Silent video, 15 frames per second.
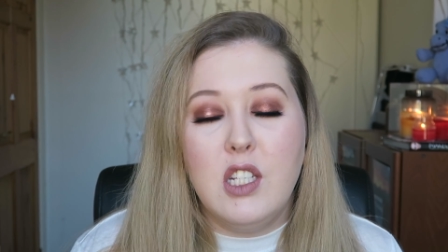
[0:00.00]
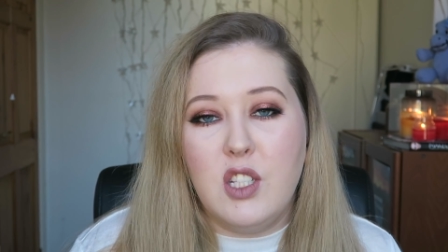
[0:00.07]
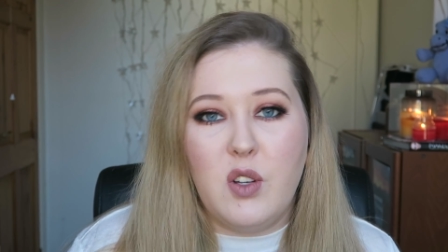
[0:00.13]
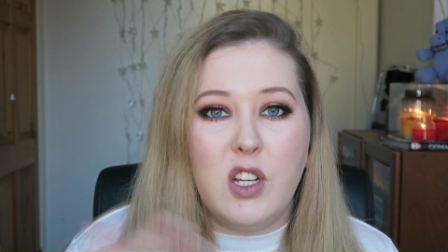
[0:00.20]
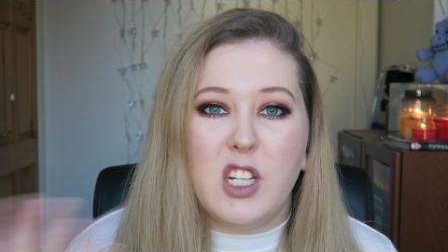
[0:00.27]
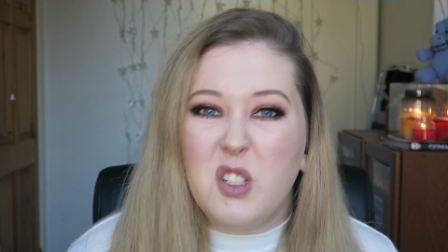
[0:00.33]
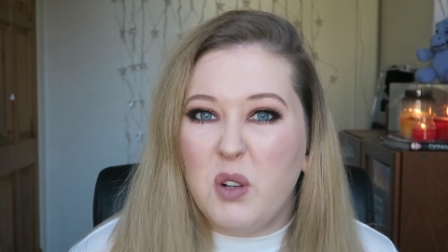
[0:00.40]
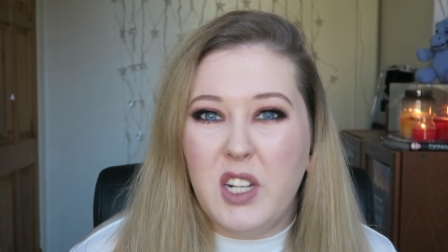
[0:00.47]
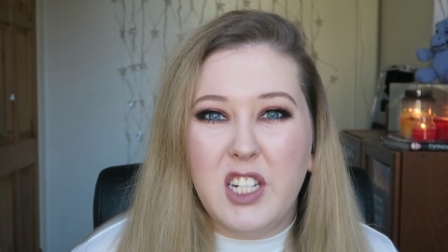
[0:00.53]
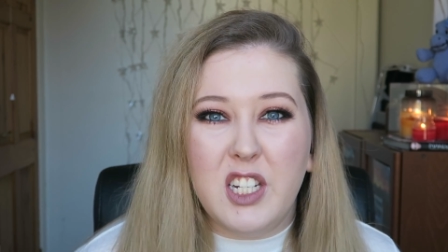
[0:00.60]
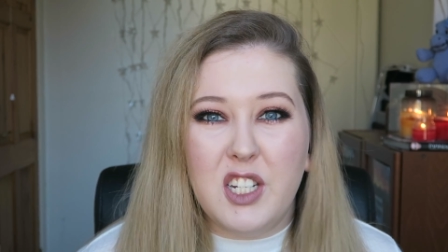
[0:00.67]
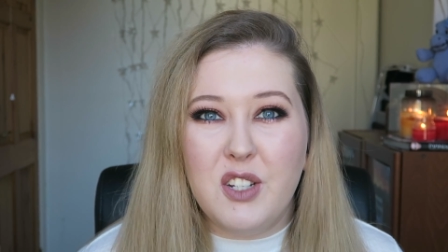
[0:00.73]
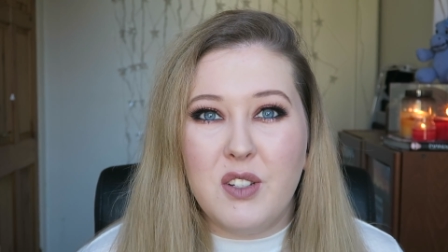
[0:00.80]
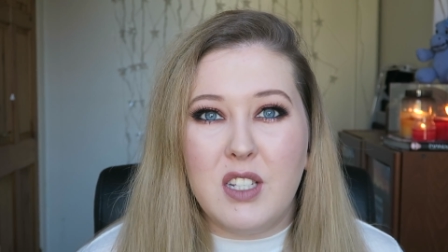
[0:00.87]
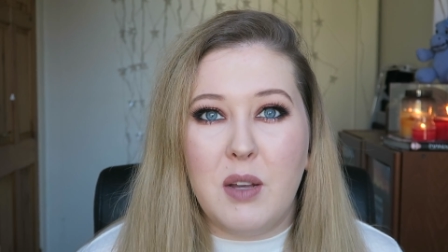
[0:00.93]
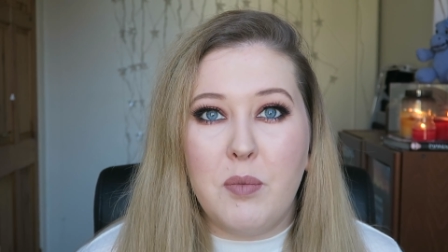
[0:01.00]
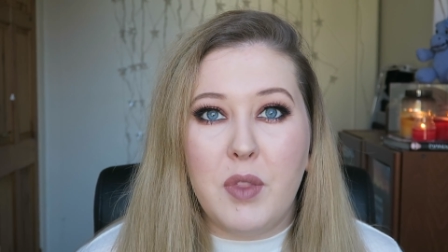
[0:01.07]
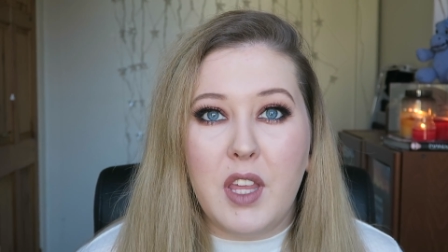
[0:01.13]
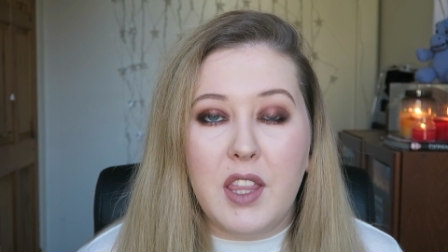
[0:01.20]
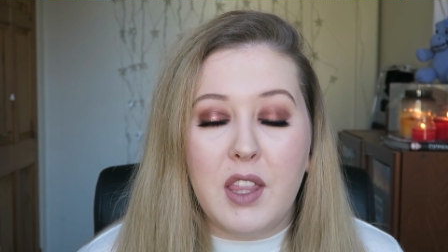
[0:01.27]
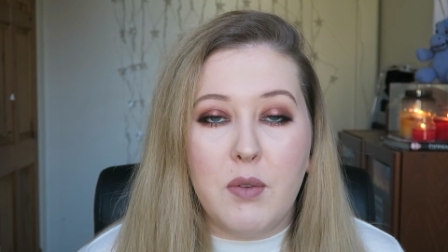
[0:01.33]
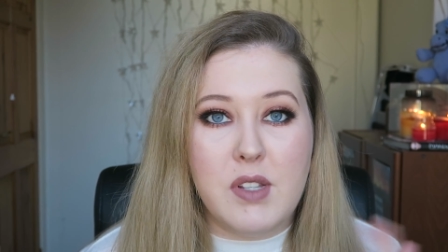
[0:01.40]
So I just wanted to do
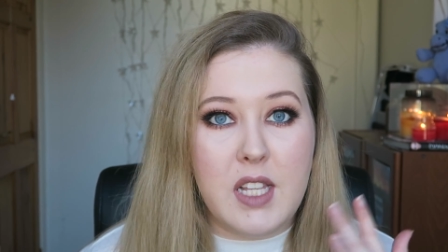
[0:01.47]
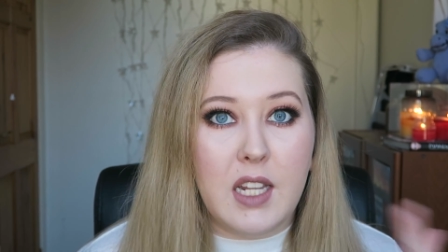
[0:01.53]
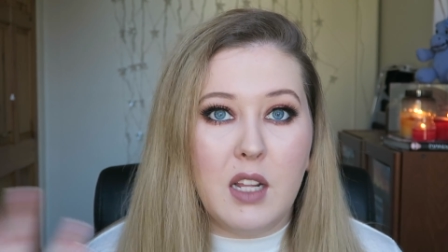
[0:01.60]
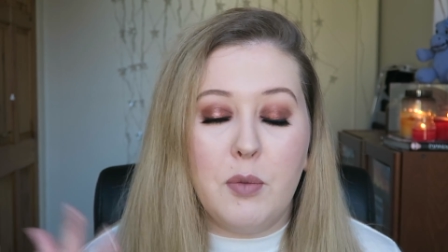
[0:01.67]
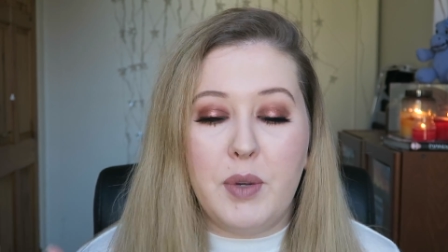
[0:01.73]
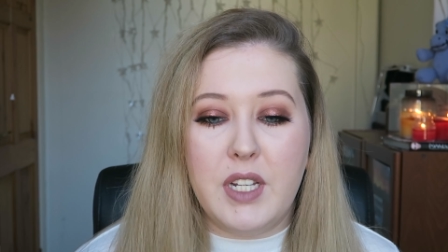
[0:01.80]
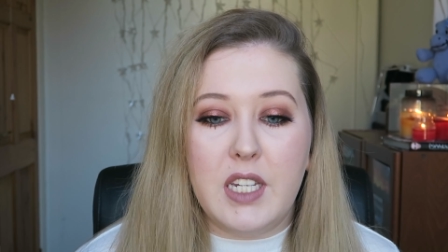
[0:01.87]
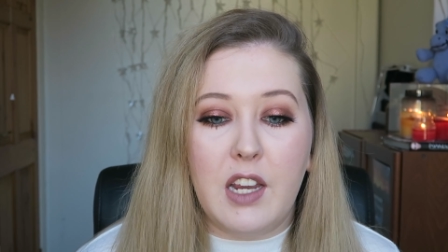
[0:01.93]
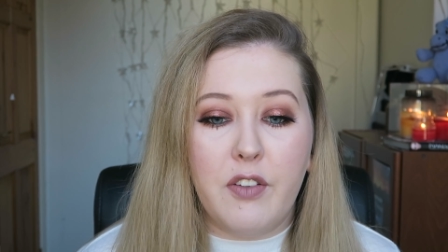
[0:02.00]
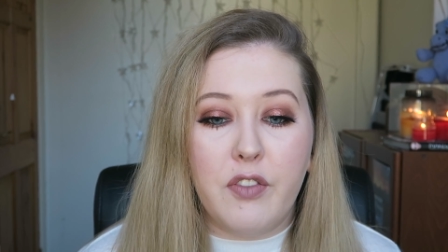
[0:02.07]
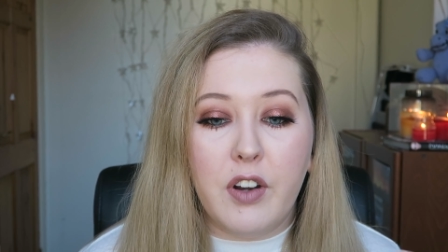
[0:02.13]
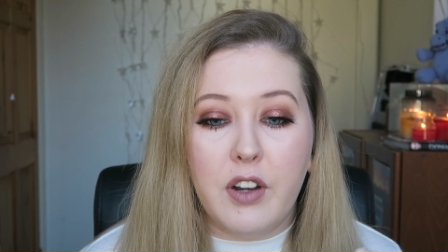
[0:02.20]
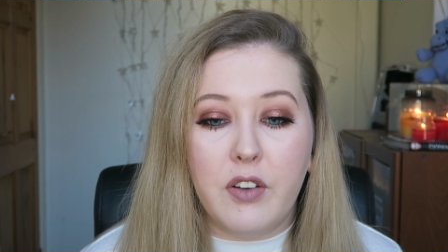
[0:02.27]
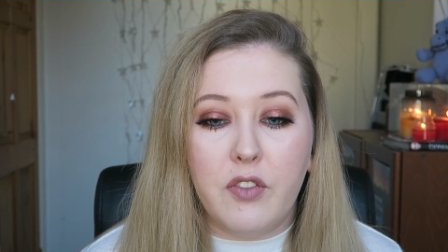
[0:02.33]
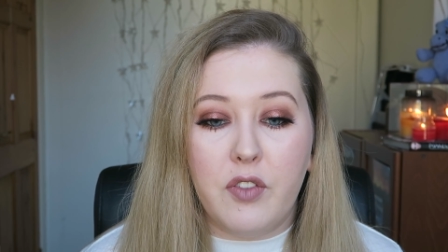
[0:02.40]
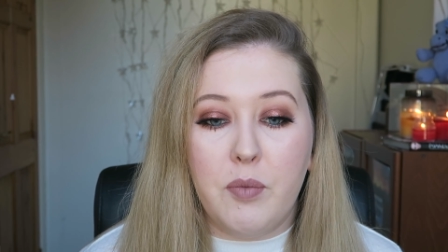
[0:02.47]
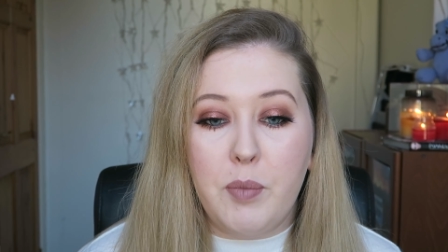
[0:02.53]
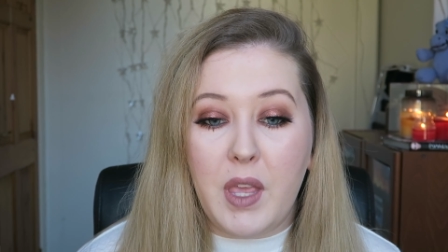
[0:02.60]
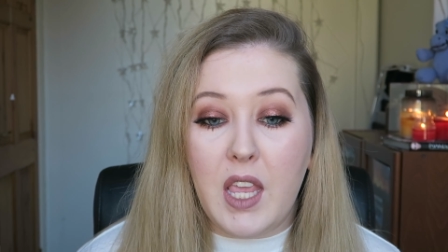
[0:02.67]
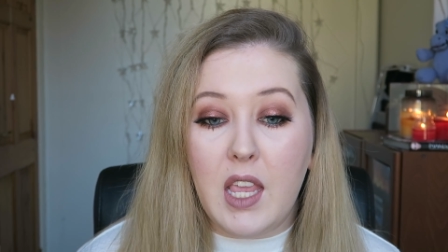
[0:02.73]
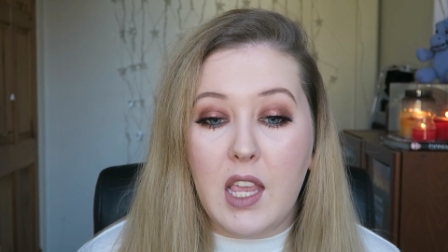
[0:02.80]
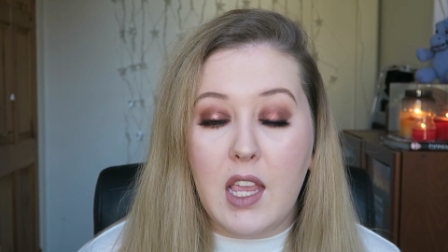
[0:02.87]
something that was a little bit different for
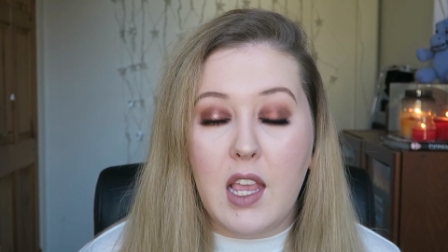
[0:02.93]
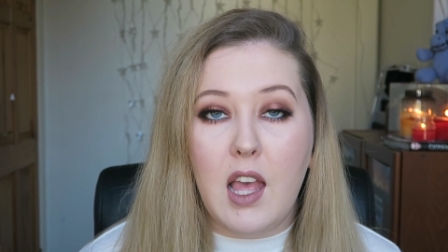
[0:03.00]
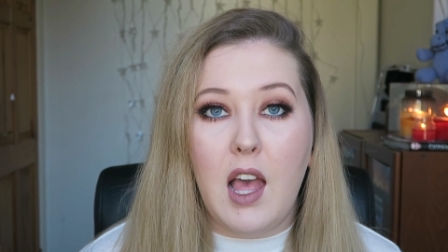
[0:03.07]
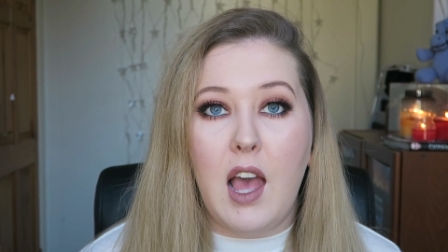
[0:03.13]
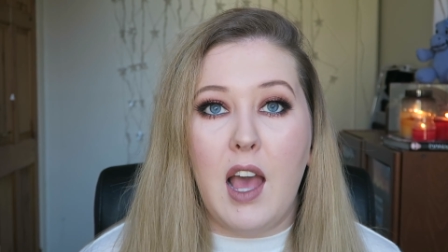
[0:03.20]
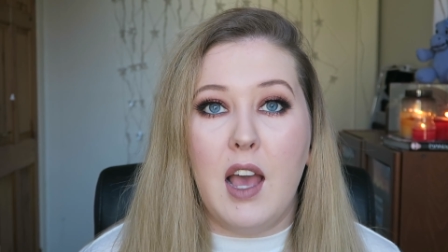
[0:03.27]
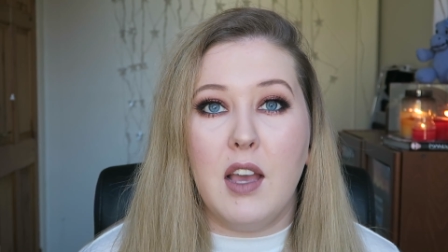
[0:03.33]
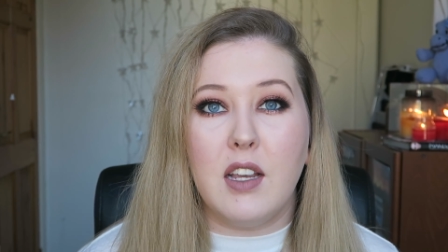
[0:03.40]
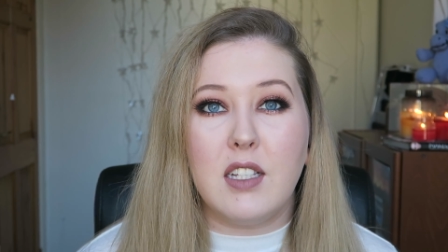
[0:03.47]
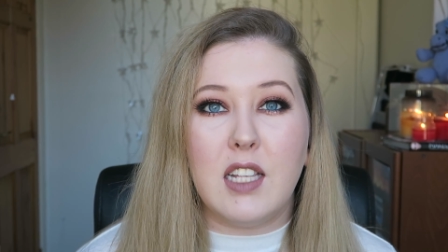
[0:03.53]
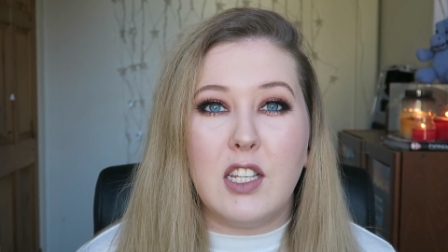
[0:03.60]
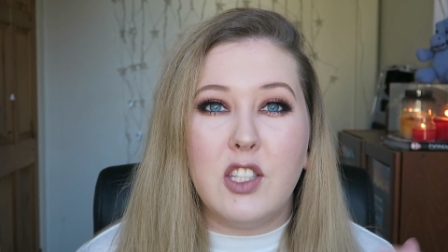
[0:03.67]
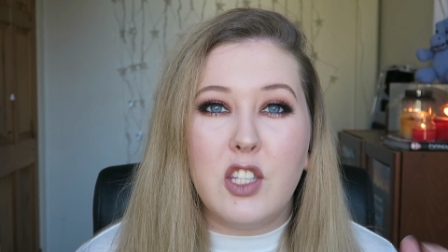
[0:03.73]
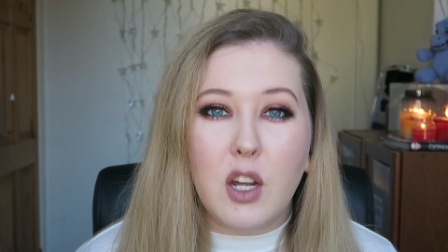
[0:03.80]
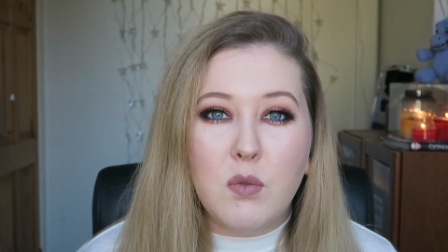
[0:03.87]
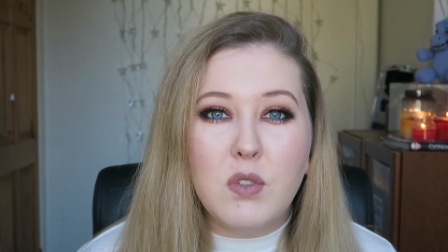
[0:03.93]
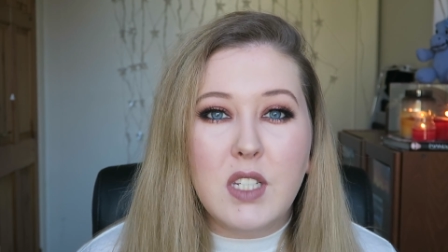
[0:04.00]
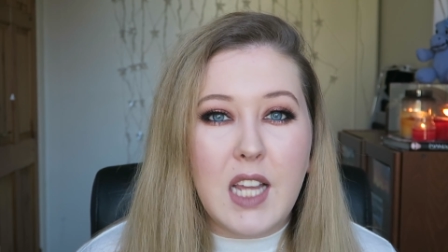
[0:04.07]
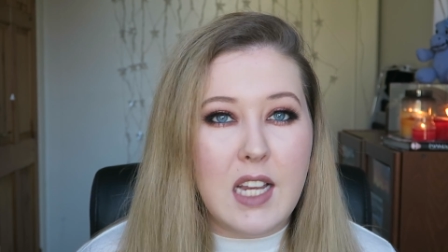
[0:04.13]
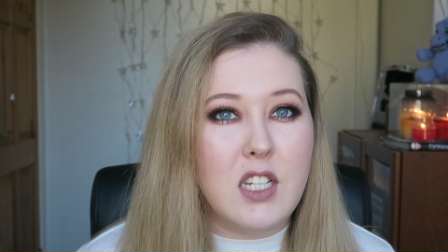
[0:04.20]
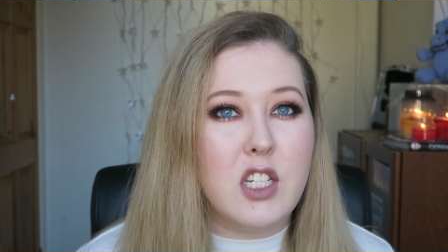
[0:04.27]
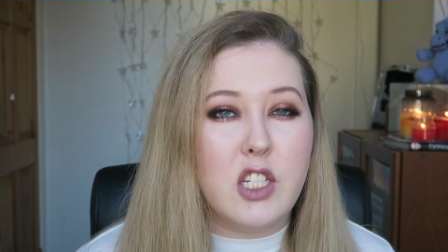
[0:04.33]
me, because I
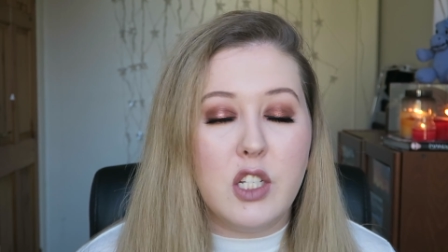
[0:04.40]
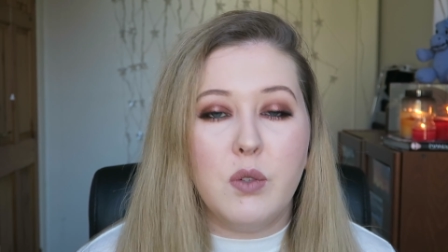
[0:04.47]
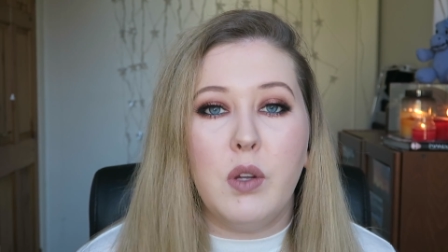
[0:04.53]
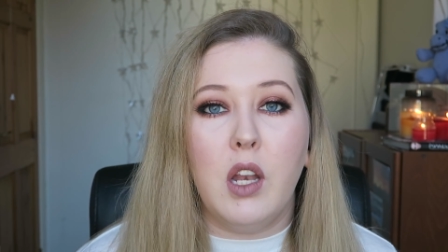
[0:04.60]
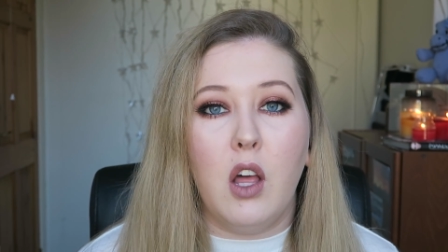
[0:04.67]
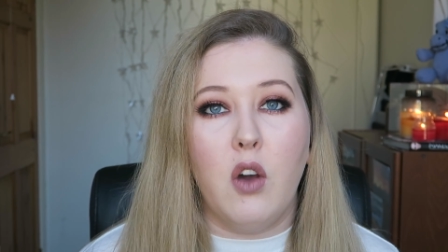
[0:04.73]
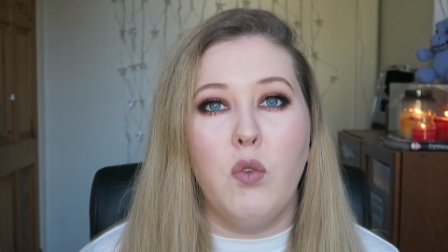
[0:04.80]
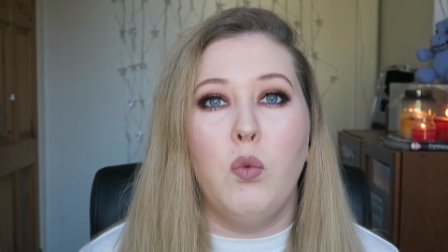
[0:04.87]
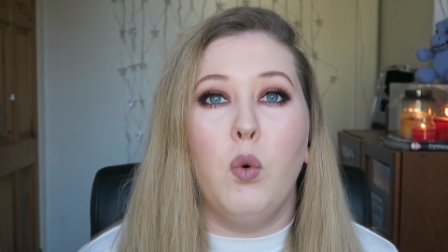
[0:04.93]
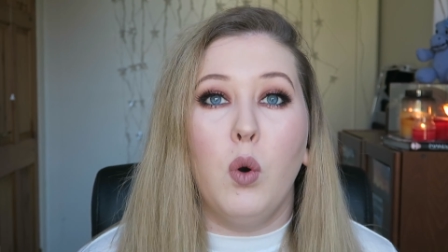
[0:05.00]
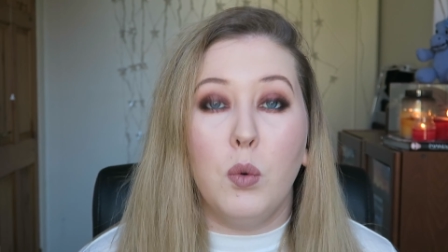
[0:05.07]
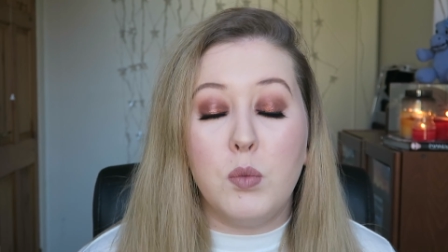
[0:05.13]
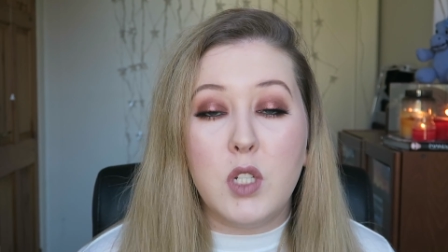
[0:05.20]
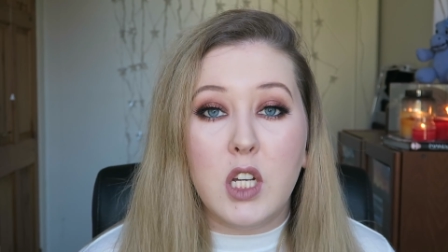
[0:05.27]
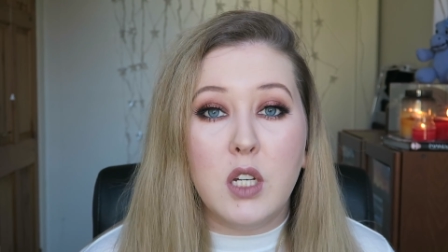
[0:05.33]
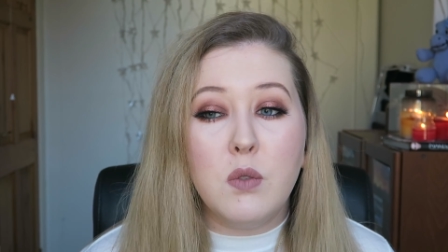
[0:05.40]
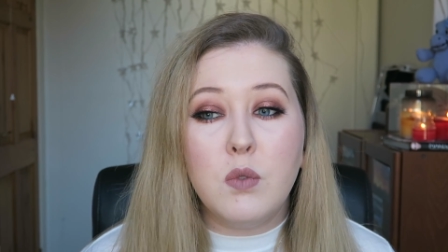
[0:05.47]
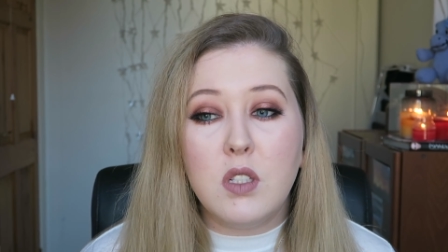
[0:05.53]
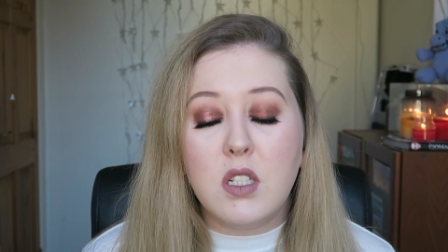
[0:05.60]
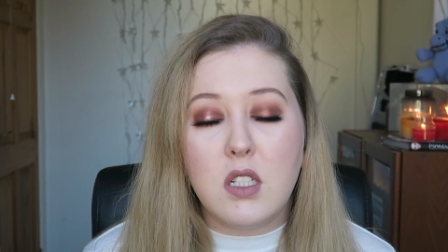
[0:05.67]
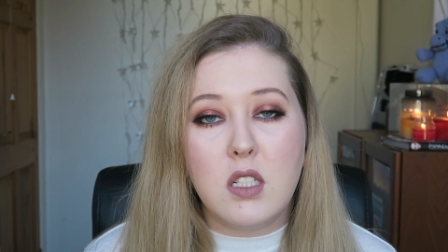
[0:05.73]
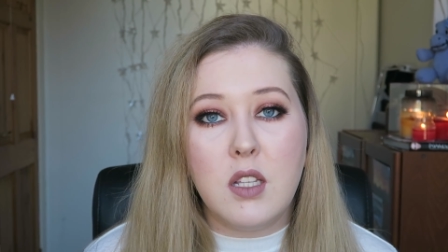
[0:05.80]
don't tend to do a lot of warm
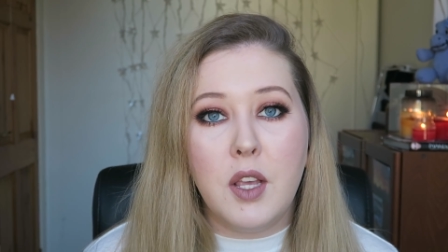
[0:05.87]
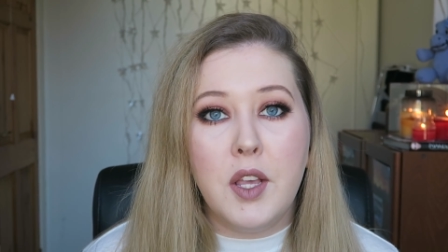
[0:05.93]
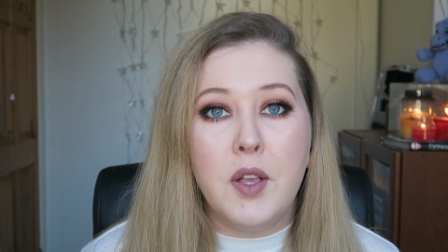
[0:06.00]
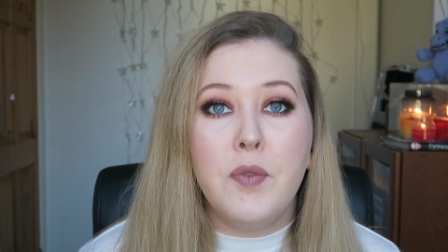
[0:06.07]
tones.